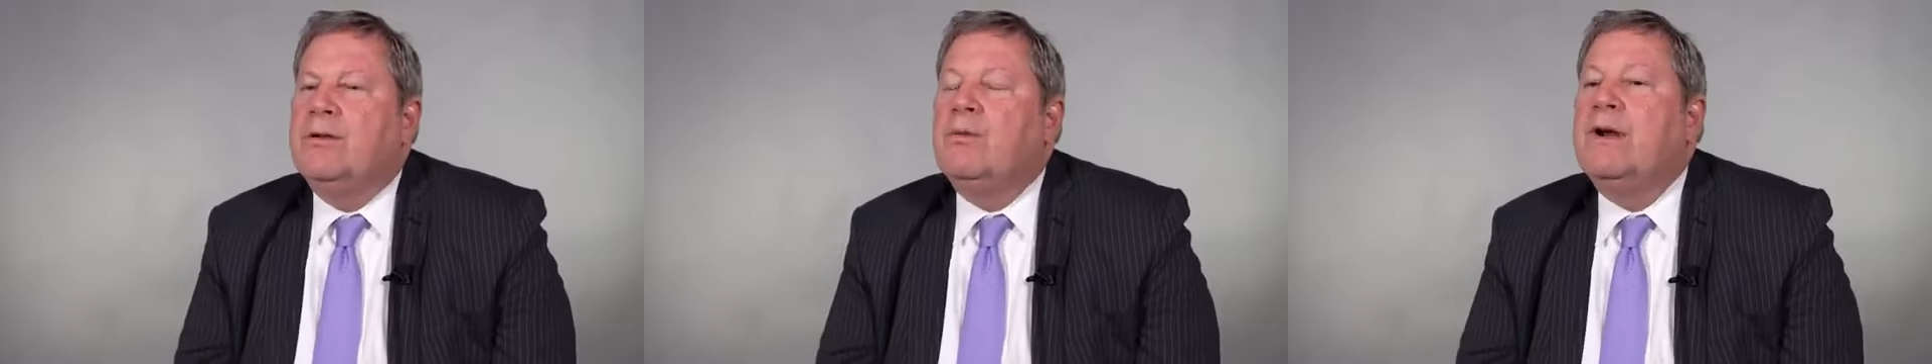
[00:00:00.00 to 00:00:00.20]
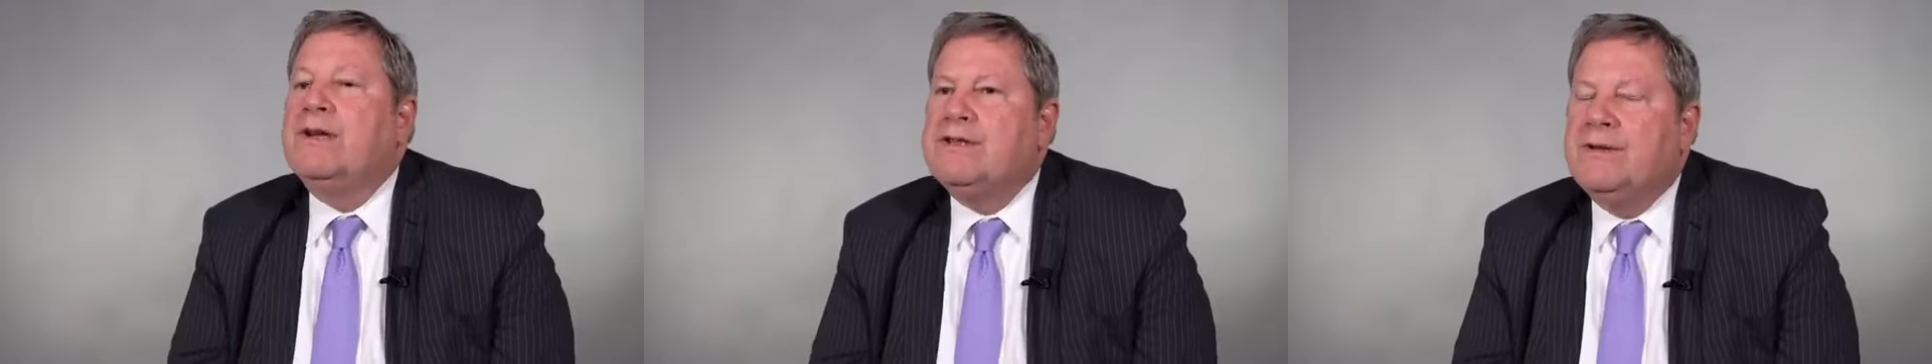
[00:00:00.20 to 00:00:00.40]

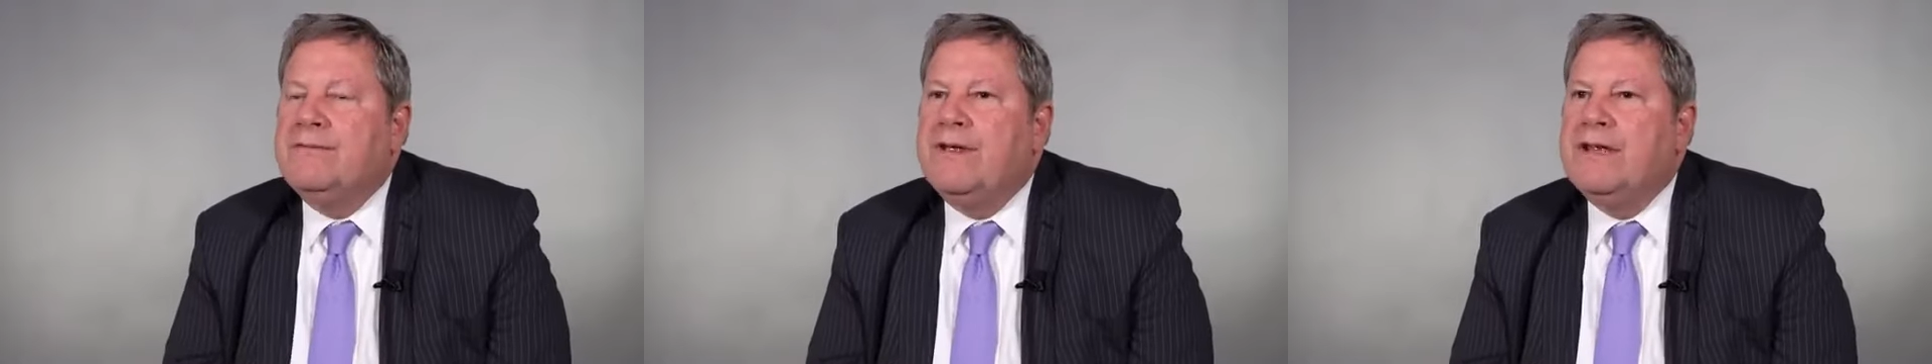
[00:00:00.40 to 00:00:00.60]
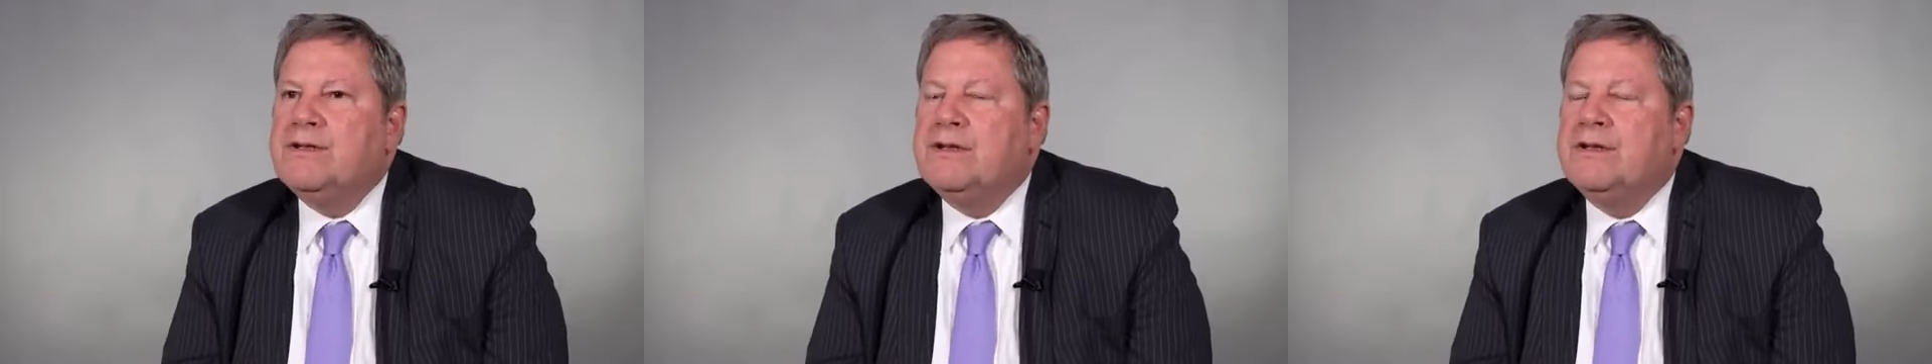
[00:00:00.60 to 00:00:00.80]
the Russian
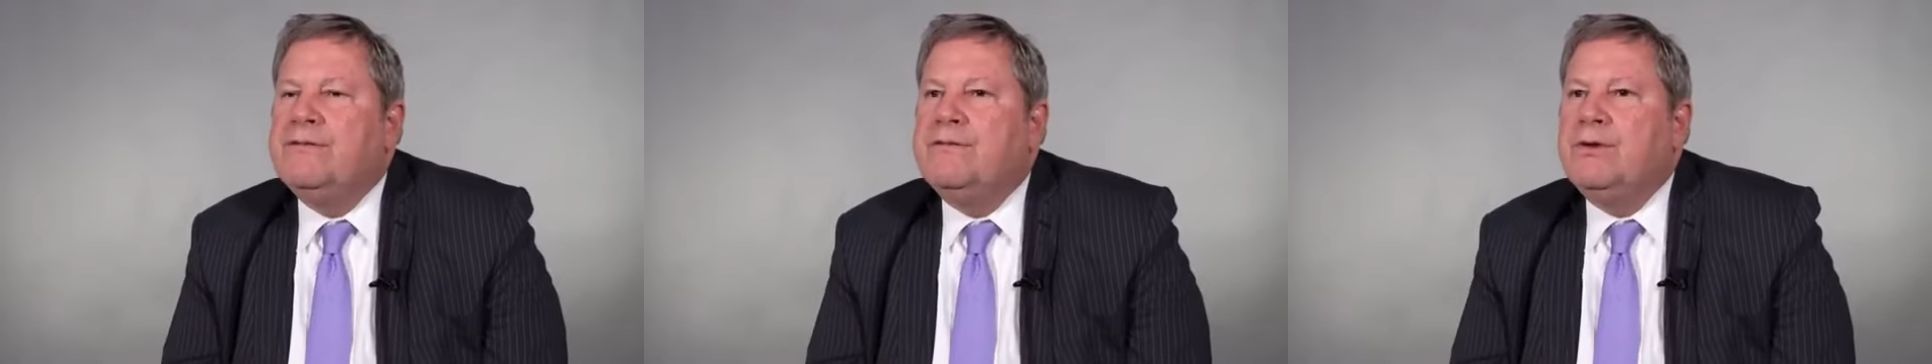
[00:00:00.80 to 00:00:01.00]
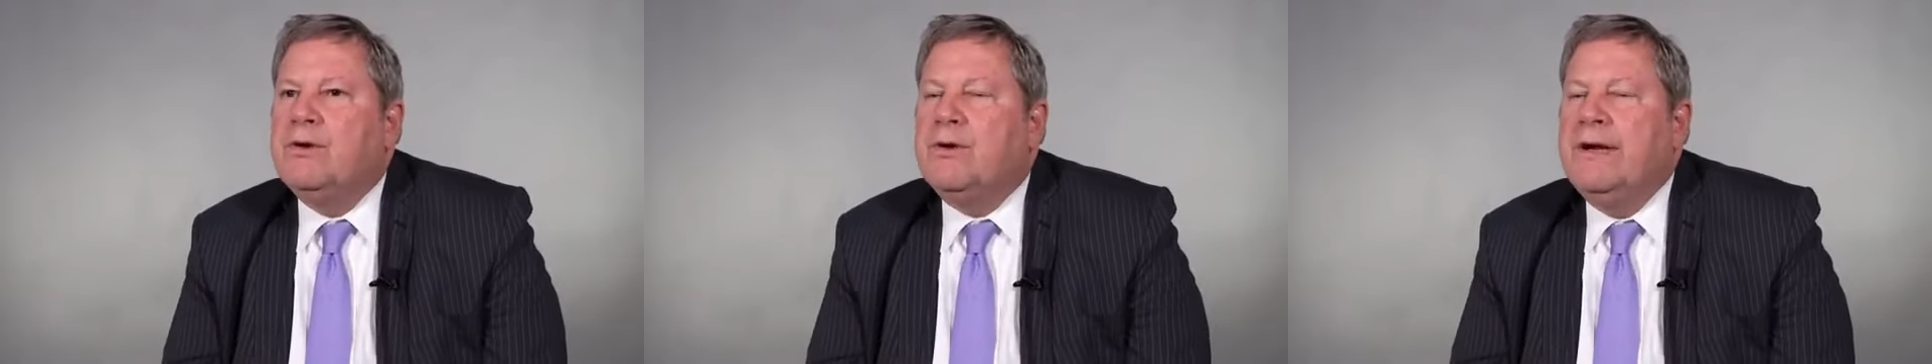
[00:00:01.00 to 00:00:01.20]
invasion
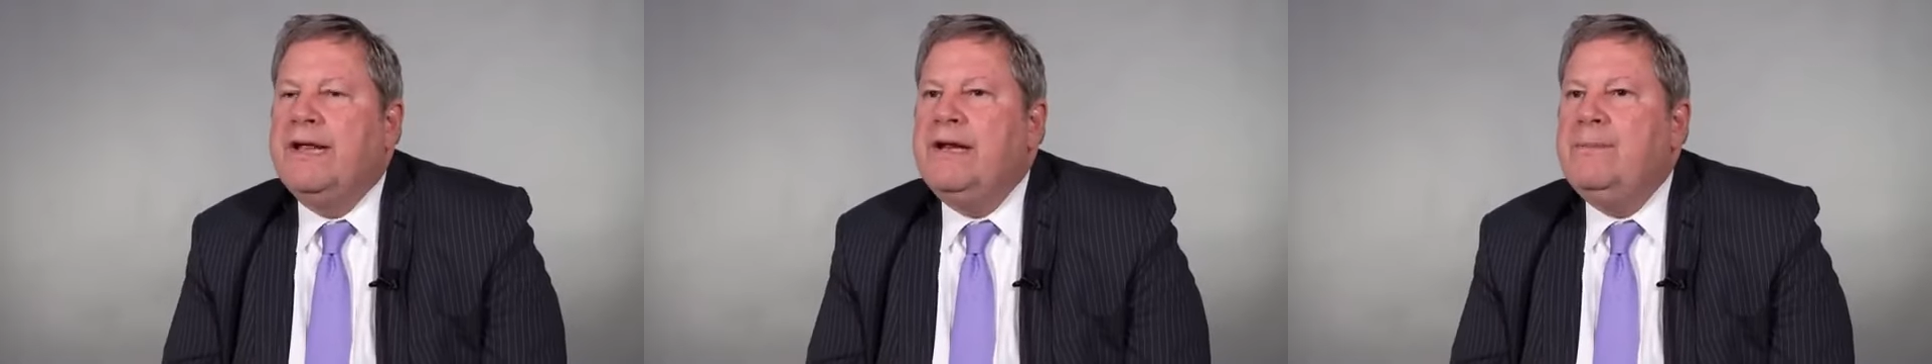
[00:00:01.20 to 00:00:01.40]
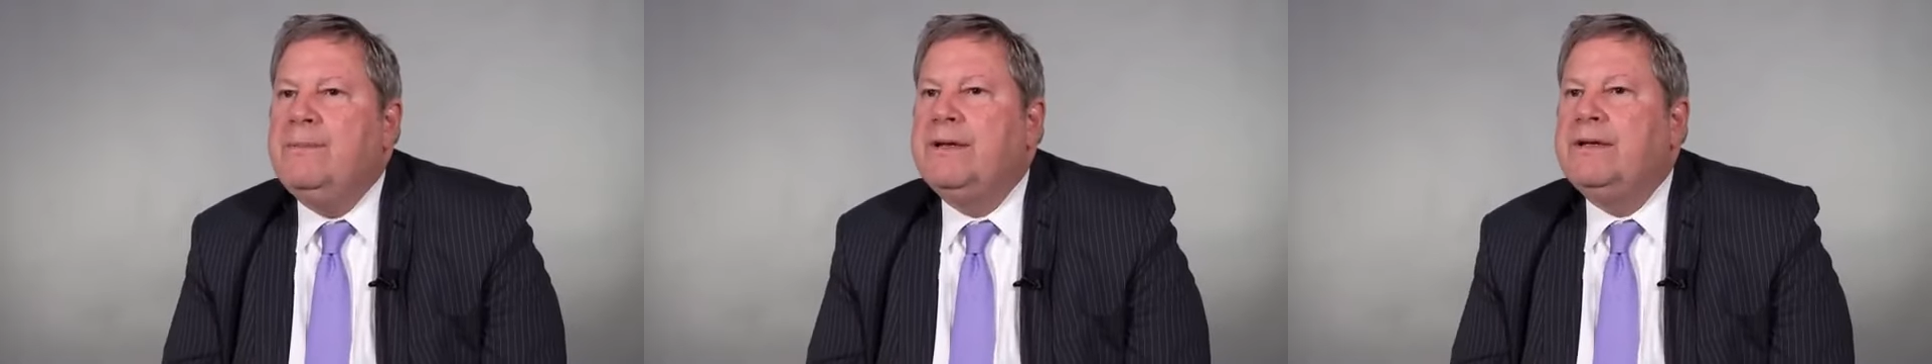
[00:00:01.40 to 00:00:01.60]
of
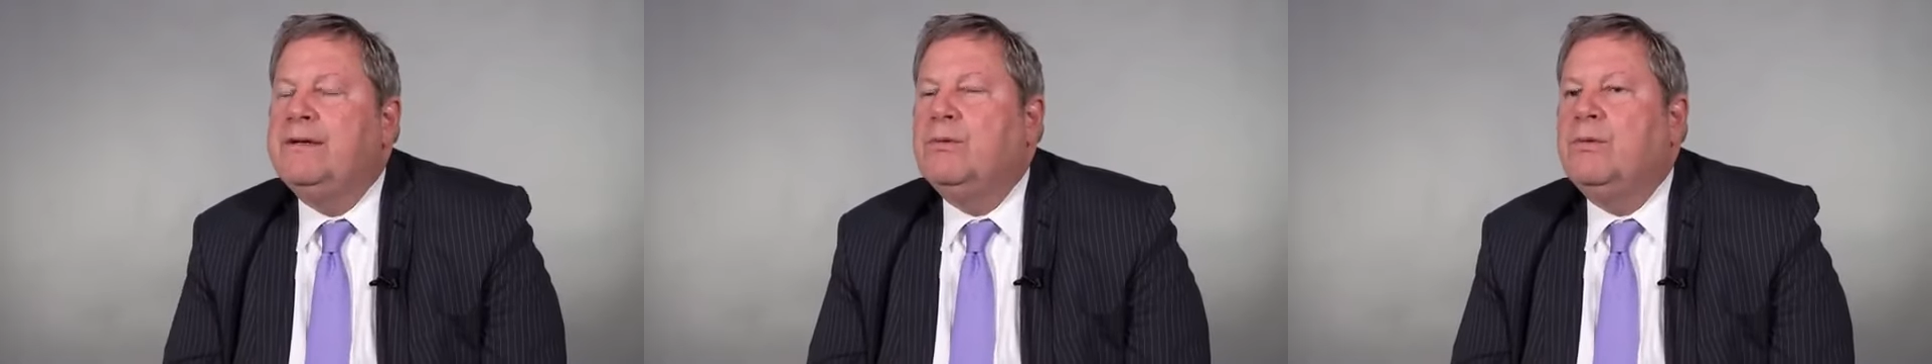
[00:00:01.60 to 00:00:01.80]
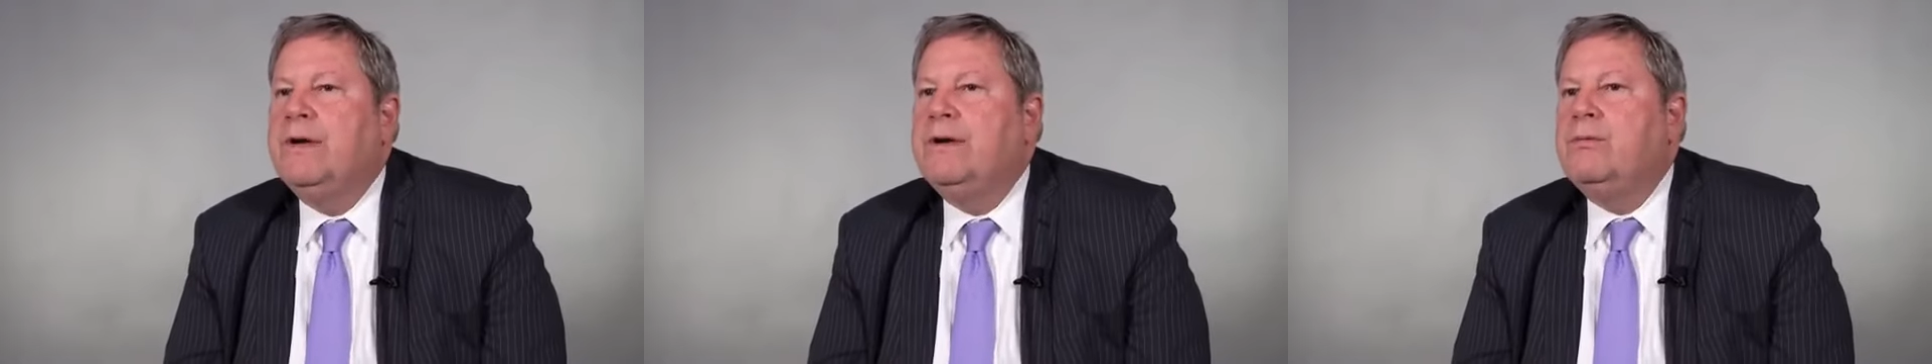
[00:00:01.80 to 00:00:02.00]
Ukraine,
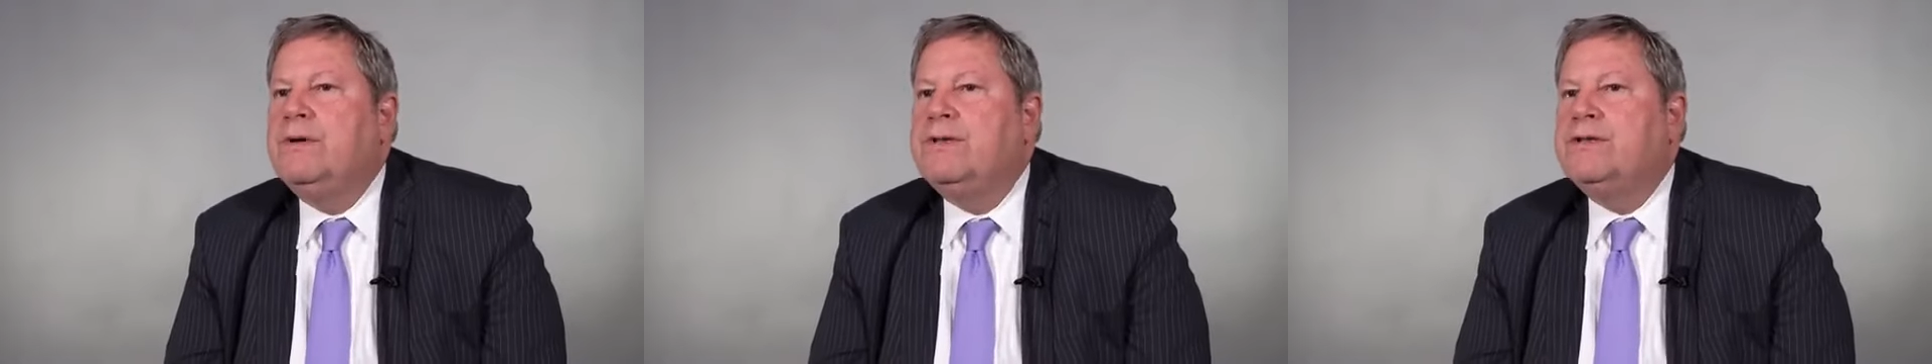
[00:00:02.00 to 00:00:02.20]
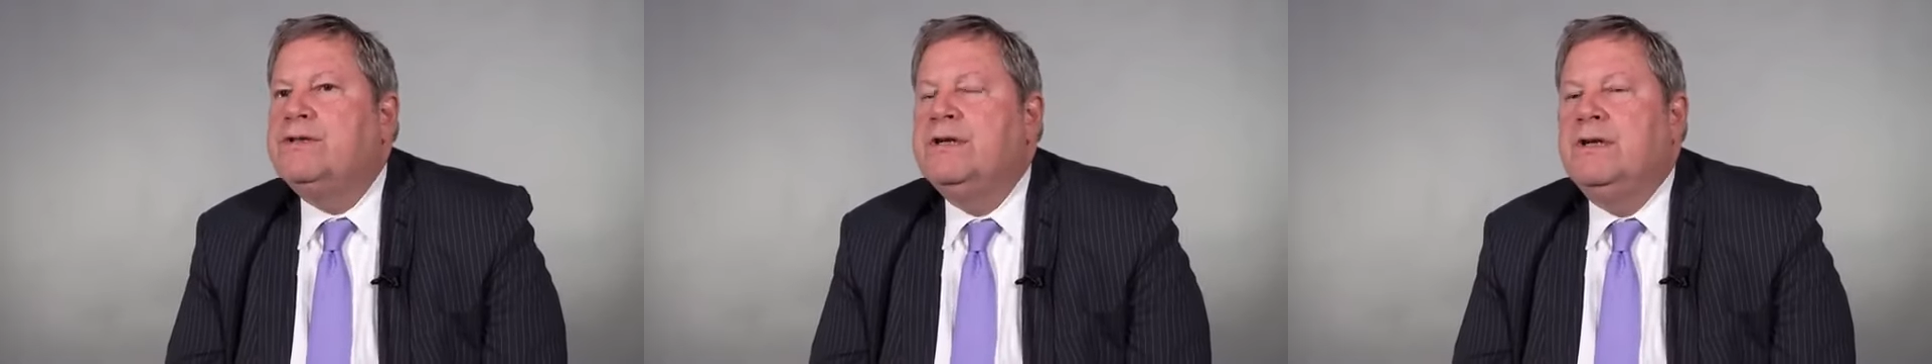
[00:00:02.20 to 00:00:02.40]
but one
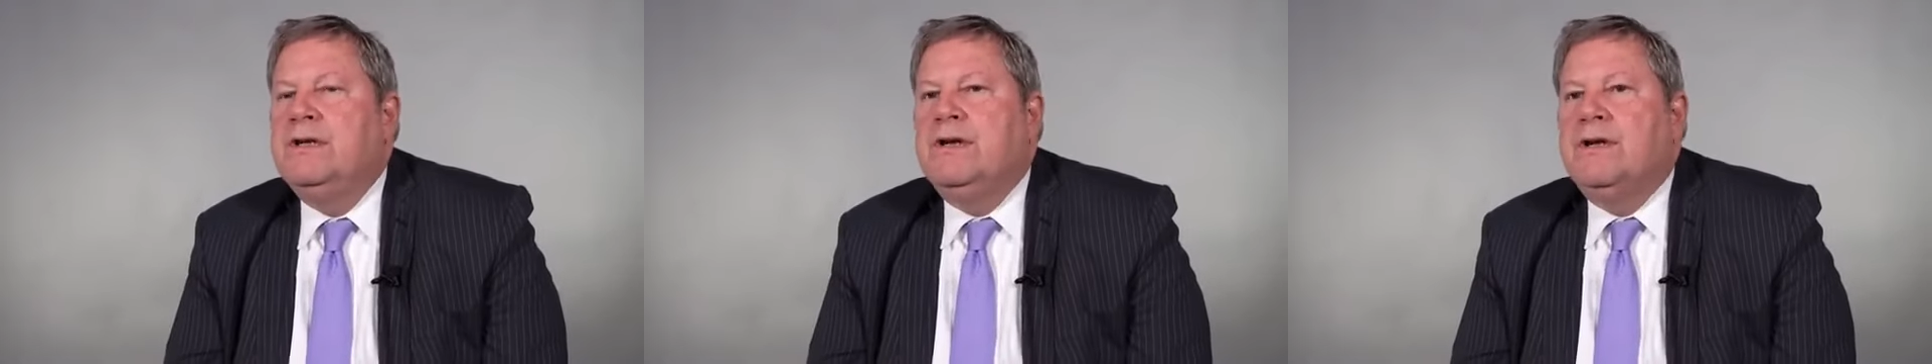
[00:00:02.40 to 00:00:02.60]
which